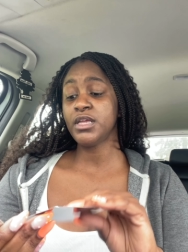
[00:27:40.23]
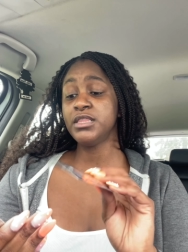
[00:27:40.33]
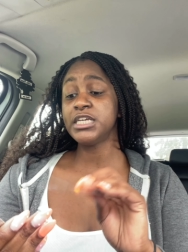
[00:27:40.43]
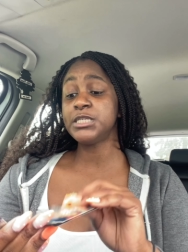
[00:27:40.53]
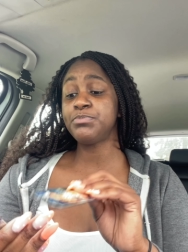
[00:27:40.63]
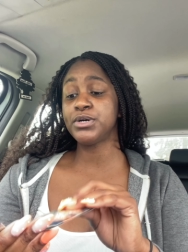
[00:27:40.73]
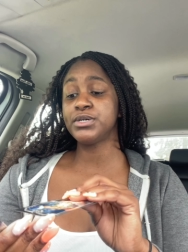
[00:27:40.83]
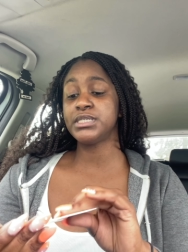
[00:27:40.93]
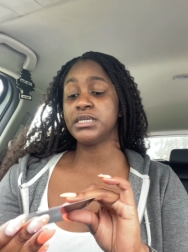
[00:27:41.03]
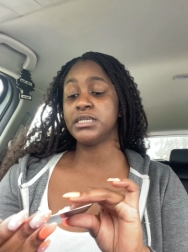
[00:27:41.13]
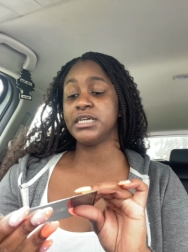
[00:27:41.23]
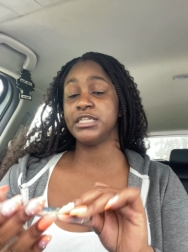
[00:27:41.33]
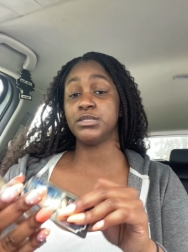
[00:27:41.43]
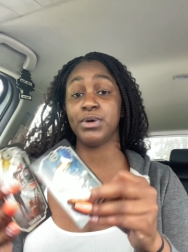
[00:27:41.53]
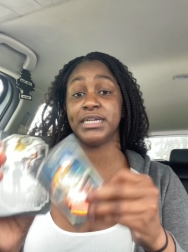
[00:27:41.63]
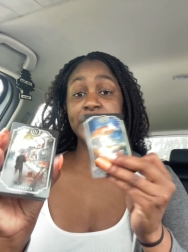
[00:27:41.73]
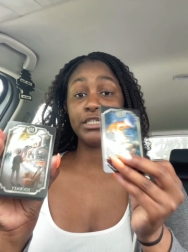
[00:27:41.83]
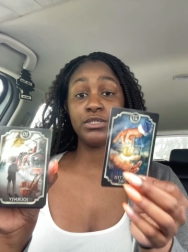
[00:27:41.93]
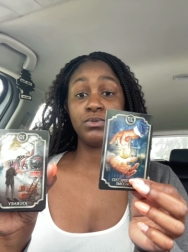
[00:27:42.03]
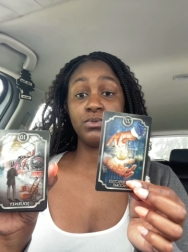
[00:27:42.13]
this person is ready
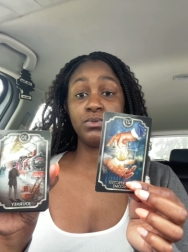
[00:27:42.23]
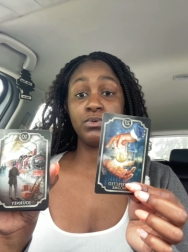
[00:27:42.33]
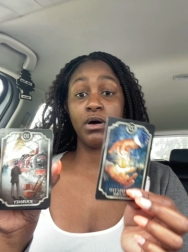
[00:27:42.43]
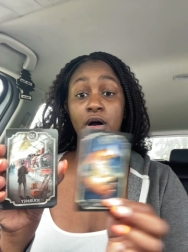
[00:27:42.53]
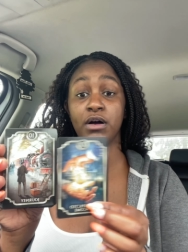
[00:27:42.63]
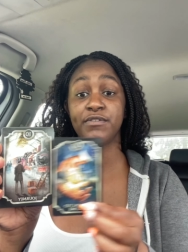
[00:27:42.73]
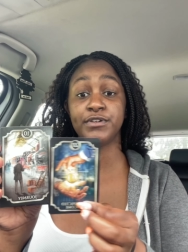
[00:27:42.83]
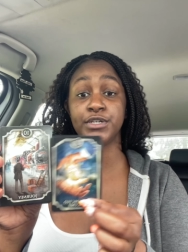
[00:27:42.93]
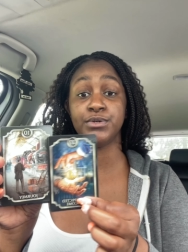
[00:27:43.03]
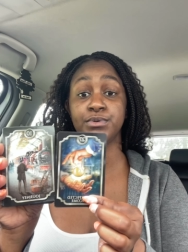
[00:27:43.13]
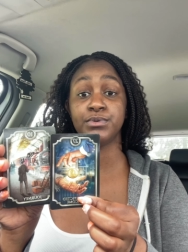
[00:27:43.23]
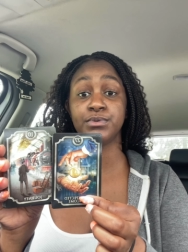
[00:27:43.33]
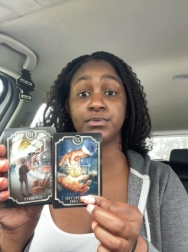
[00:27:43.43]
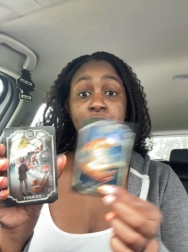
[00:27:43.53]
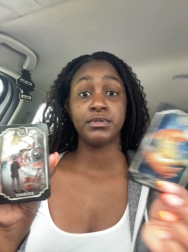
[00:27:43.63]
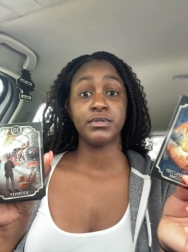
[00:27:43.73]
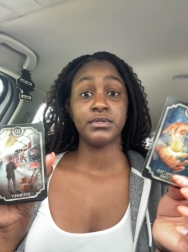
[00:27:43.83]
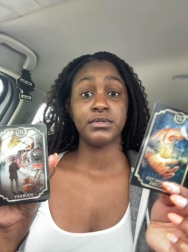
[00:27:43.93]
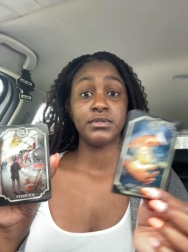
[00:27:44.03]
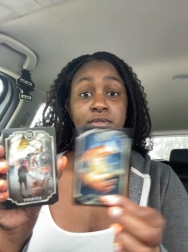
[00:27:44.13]
to offer you
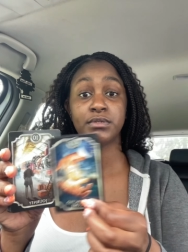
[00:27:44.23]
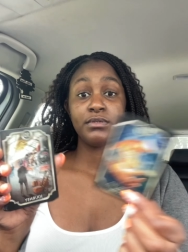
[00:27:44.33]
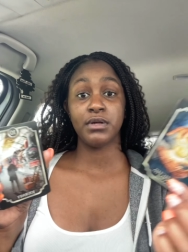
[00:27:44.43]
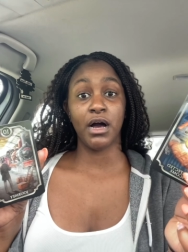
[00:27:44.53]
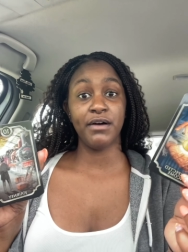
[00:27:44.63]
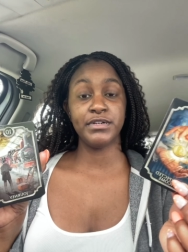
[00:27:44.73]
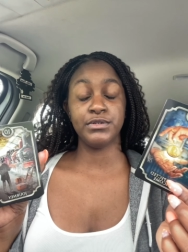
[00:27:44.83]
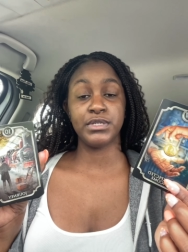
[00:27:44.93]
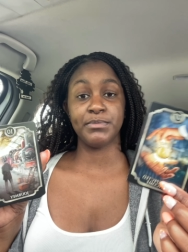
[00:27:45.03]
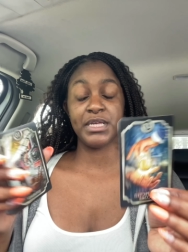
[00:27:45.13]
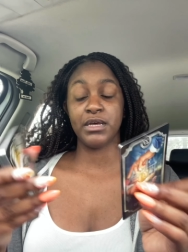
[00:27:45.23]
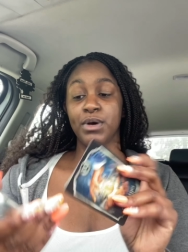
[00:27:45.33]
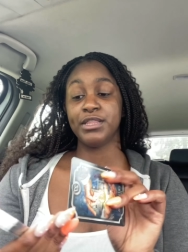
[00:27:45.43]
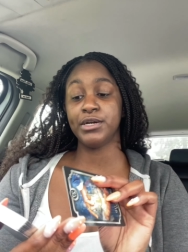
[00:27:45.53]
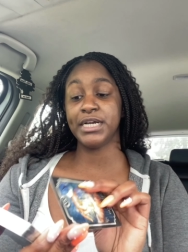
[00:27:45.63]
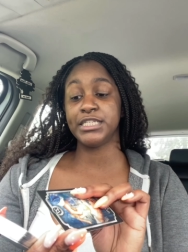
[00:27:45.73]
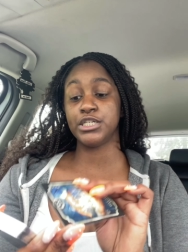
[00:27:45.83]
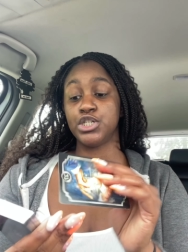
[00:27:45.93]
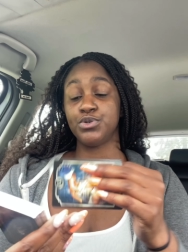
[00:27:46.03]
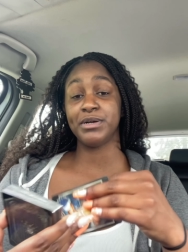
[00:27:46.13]
offer you something whether it's
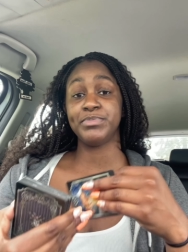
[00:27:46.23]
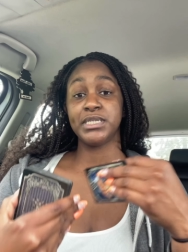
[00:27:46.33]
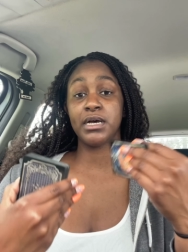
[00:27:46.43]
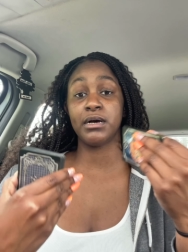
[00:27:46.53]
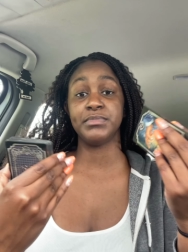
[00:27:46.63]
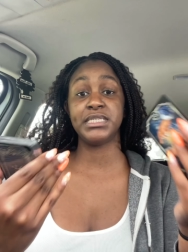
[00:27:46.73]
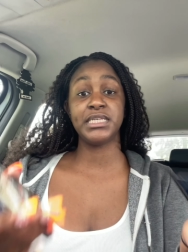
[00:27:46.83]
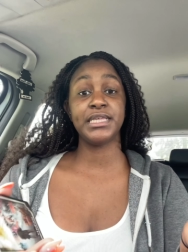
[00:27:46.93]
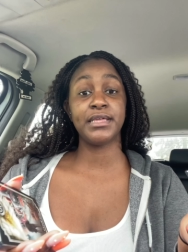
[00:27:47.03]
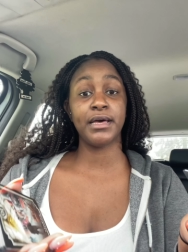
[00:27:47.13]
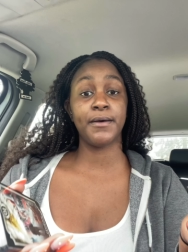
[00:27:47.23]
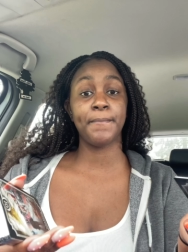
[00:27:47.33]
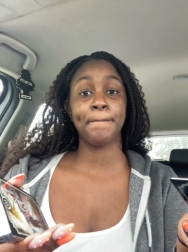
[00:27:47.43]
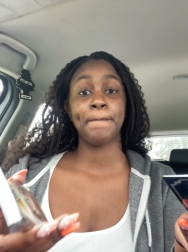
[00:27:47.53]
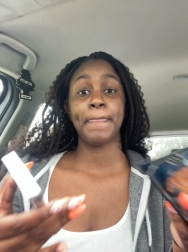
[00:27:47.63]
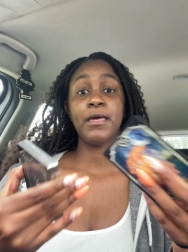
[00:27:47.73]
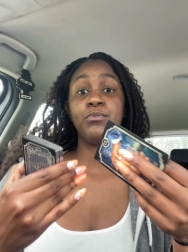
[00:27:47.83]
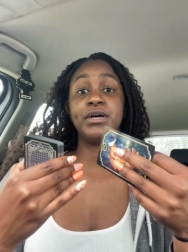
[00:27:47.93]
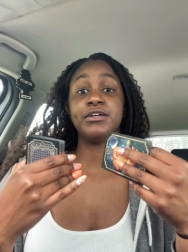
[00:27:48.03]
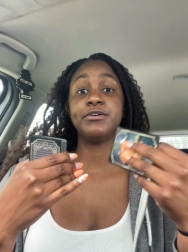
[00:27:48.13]
a trip to come see them
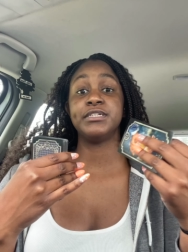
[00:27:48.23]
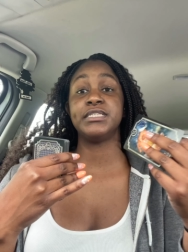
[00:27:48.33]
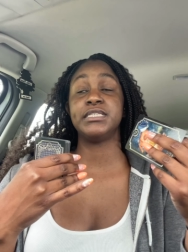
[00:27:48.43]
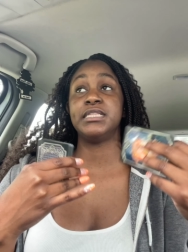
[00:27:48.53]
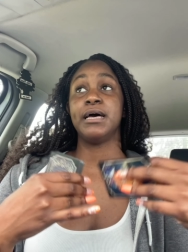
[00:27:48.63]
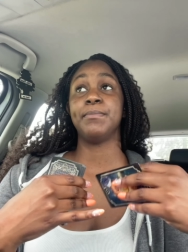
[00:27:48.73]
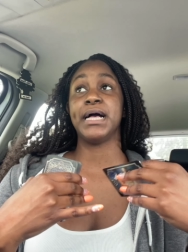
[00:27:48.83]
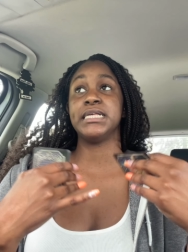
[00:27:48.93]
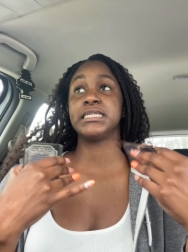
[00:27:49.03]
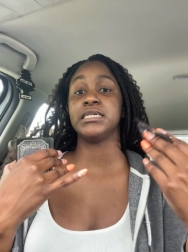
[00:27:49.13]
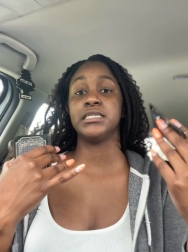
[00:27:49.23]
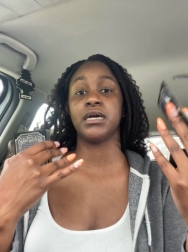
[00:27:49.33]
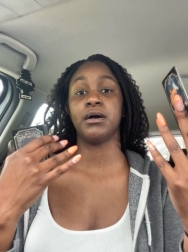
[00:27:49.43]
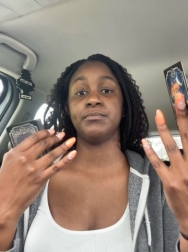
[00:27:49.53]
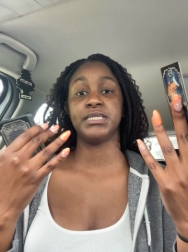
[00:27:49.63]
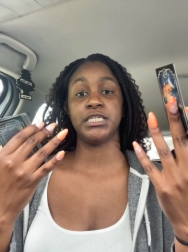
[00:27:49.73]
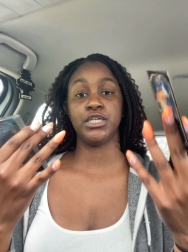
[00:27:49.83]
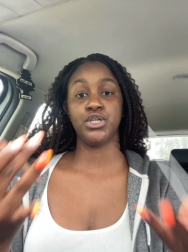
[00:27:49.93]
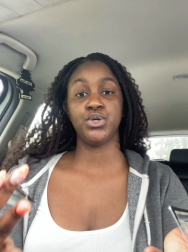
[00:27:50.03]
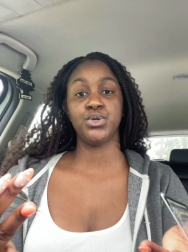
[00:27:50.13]
whether it's them asking to come see
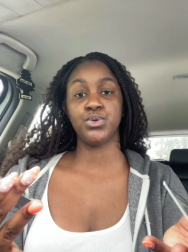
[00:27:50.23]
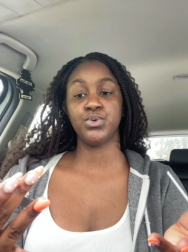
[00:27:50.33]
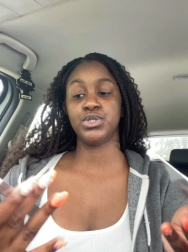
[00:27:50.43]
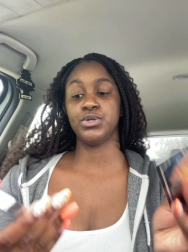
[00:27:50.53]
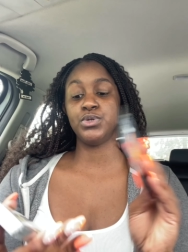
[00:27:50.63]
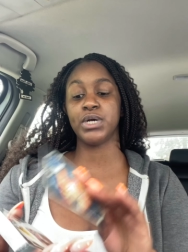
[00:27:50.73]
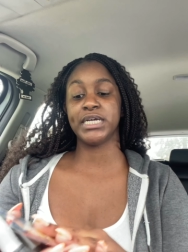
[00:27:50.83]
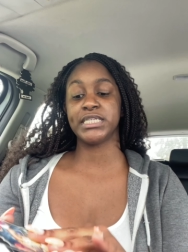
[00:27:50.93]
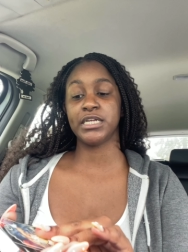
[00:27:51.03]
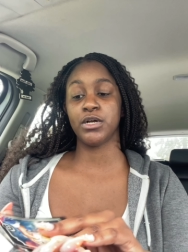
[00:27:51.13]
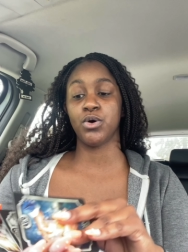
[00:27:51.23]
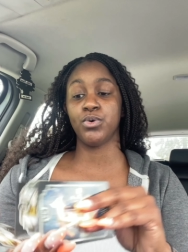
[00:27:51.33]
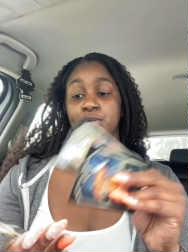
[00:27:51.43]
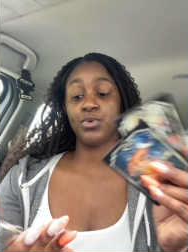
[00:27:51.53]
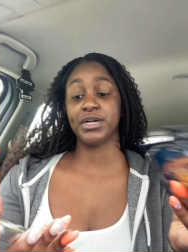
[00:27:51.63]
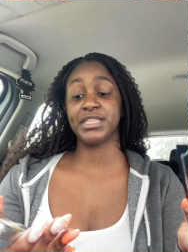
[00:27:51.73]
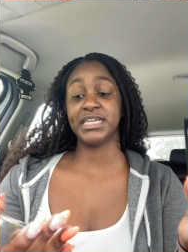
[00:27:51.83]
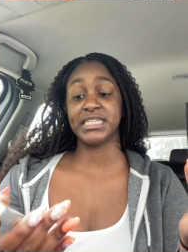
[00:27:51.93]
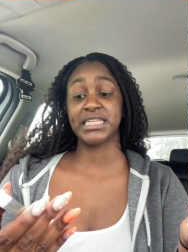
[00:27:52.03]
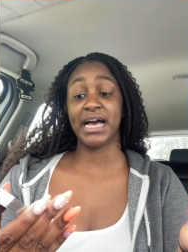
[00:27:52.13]
you so you guys can go and work
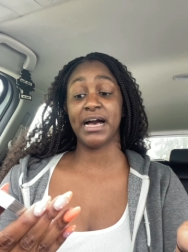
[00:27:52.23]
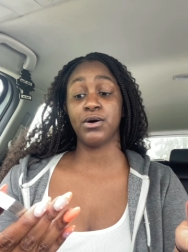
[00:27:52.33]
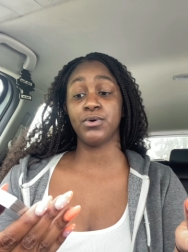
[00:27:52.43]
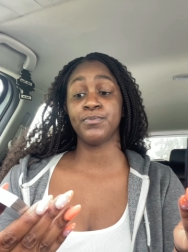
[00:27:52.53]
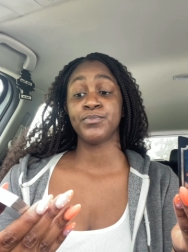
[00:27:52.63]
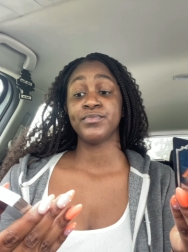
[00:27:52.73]
things out